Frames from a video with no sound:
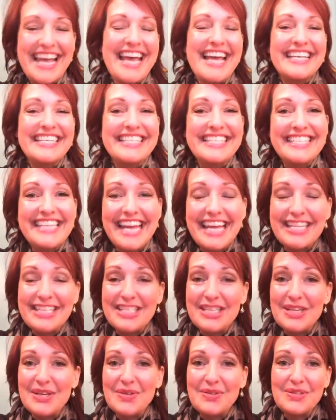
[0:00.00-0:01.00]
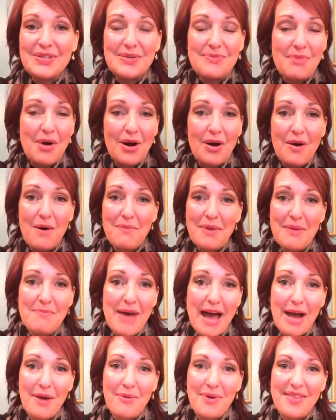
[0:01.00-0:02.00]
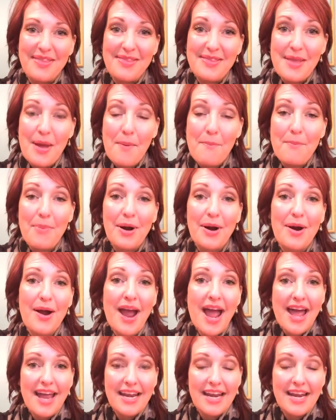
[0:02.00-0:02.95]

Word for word: Stay tuned. Tomorrow I'll be back with number